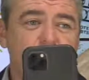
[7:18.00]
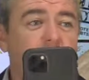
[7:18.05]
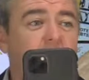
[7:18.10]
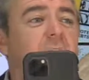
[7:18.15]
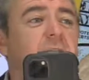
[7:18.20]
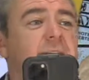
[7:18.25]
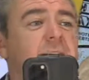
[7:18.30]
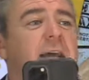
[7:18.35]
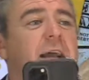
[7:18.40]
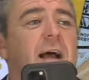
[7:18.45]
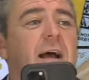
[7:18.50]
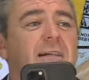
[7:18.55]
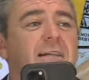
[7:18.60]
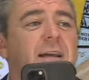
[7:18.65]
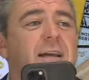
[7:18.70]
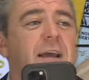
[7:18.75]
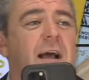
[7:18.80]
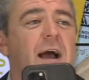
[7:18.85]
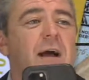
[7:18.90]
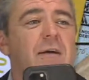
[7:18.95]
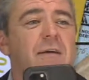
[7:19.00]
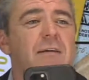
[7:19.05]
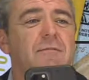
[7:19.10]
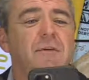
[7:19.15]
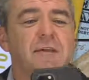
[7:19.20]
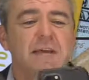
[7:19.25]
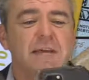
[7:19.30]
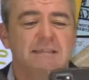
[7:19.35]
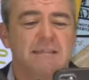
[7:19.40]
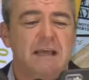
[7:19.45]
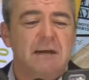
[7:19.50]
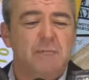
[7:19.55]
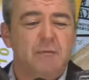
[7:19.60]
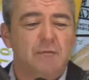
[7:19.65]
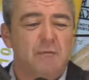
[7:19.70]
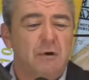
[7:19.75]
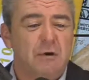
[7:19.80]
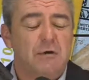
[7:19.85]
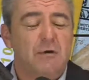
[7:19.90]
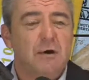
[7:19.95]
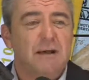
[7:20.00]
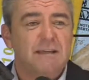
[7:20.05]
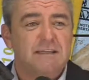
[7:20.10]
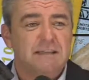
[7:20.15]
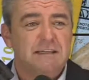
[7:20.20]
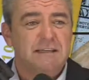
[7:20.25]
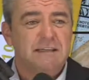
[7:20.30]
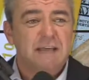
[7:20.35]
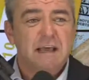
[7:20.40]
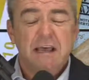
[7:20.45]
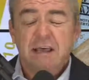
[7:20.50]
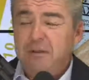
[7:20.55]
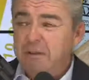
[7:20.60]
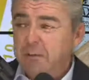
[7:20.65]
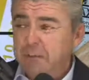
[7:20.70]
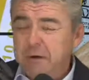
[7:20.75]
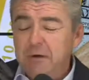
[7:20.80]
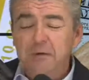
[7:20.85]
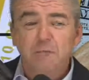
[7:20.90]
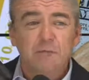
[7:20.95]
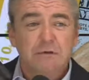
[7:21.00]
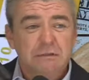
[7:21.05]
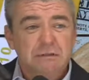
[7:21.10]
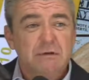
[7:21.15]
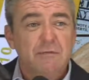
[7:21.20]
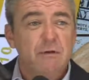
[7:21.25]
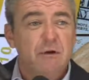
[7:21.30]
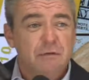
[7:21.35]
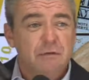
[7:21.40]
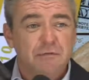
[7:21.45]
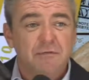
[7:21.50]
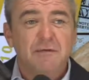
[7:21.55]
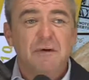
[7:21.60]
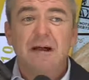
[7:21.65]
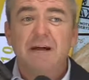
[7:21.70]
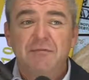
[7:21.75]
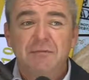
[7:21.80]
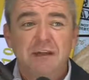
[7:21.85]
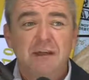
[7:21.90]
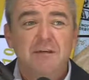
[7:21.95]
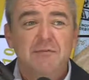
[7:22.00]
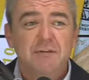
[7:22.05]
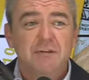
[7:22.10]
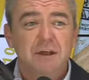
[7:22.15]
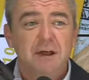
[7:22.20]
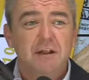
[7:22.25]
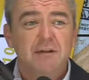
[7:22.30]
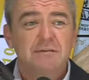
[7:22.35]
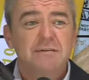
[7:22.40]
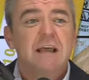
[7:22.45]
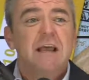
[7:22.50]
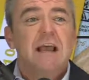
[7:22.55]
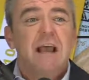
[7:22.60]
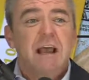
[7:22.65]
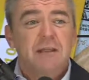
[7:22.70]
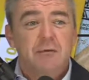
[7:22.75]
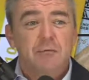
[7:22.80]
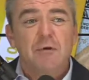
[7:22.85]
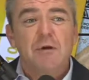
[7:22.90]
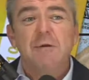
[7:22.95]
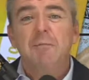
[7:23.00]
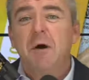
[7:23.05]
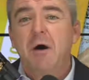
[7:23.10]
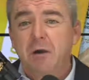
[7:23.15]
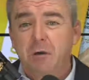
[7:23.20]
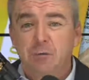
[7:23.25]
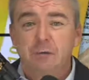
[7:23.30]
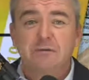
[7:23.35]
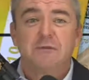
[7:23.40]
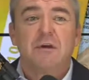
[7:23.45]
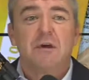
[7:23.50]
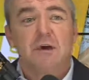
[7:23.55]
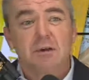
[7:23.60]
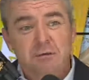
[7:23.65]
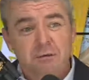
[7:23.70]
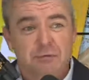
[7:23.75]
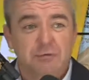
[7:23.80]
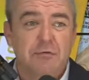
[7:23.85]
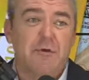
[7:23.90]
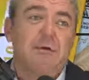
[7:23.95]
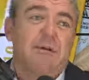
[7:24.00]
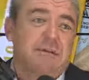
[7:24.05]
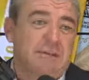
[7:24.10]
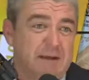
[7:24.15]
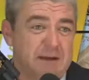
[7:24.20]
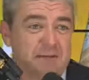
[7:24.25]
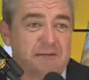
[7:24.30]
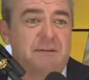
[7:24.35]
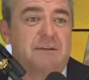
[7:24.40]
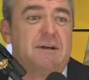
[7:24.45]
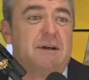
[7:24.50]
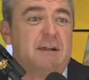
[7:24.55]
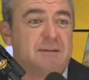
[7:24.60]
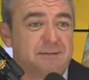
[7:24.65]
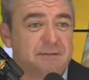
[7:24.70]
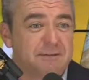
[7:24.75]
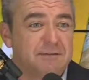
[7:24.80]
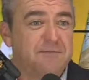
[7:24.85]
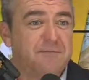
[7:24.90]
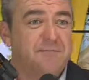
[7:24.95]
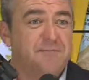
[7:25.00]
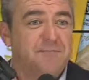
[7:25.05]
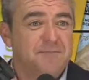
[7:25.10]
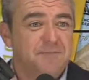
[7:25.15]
I'll tell you, I'll give you an example of what crazy is. The building was $205,000 and the remodel was $130,000.